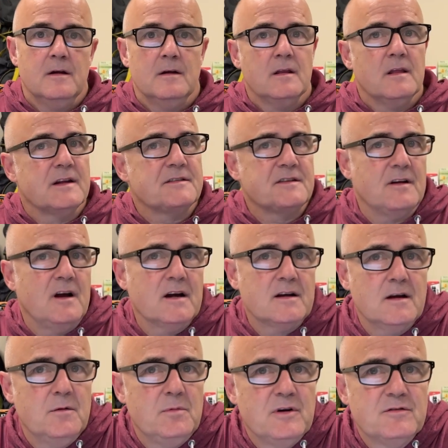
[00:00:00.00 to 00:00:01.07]
Let's talk
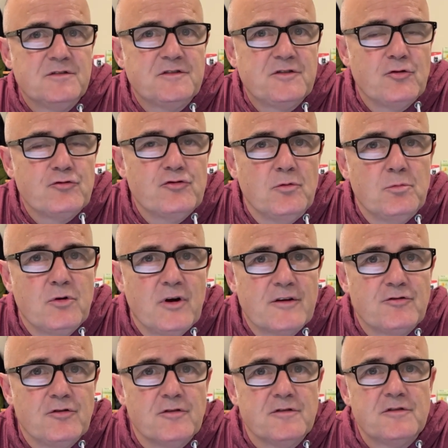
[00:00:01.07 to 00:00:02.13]
about social
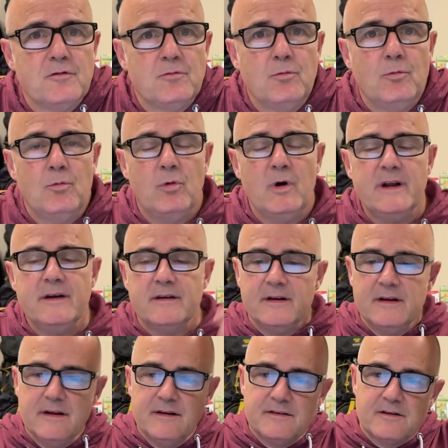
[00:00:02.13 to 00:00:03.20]
pressures. What
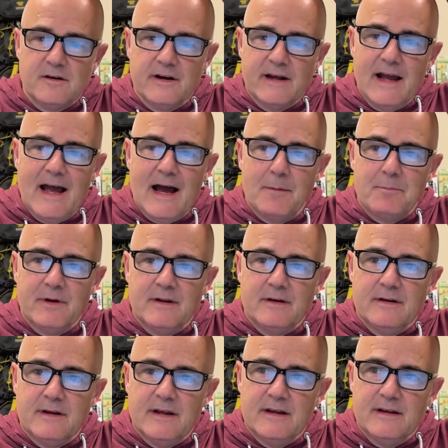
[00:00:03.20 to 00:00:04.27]
is going to
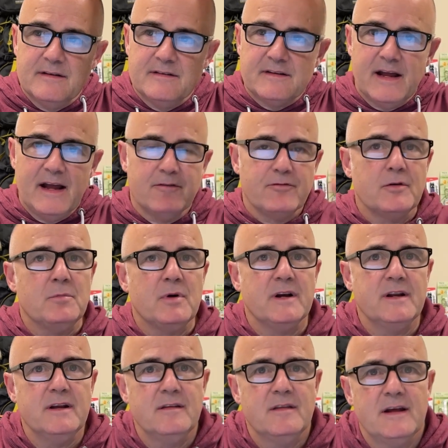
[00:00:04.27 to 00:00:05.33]
happen is
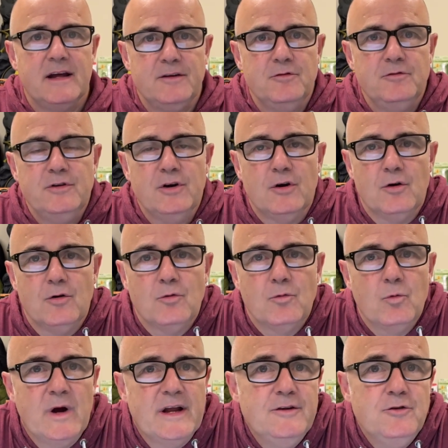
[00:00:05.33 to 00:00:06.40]
everybody that you know,
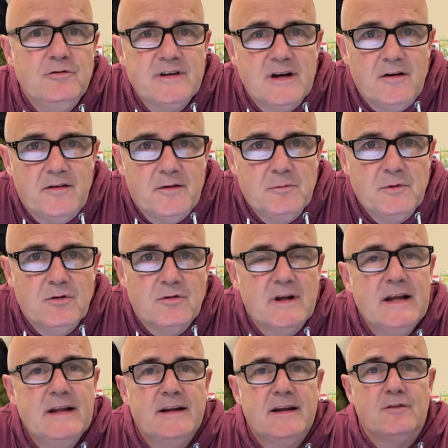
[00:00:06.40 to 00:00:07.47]
when you tell them you're
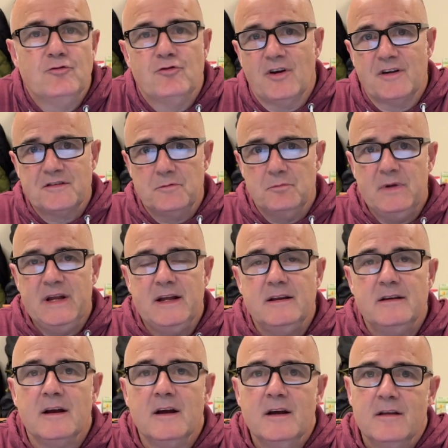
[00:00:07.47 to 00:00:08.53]
eating just meat,
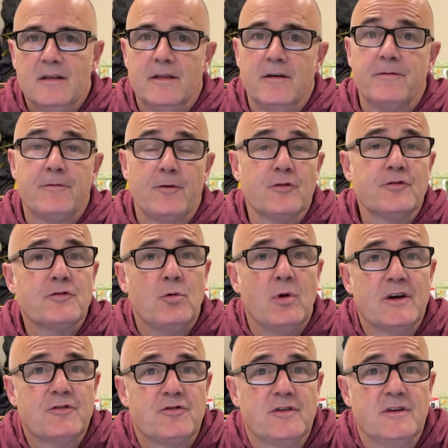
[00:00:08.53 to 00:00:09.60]
the first
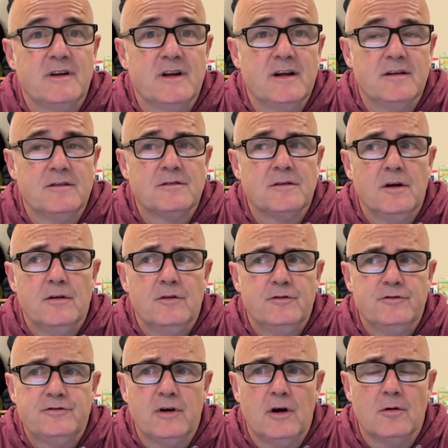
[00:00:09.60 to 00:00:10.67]
question is,
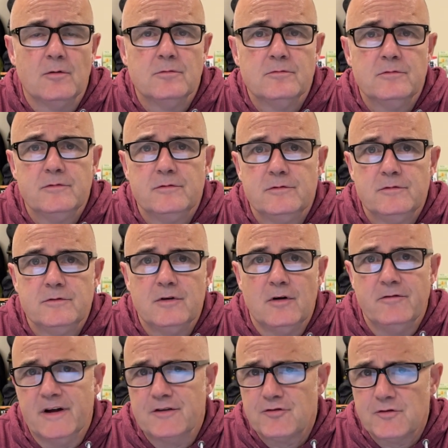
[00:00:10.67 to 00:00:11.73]
so, no
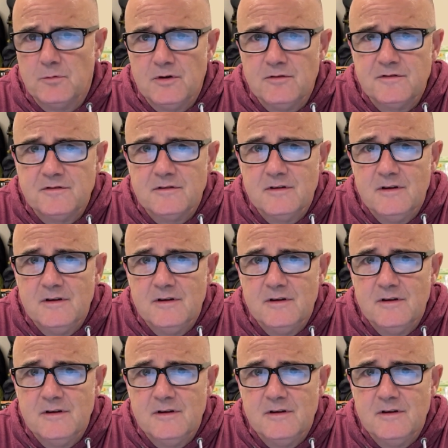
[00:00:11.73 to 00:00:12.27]
vegetables?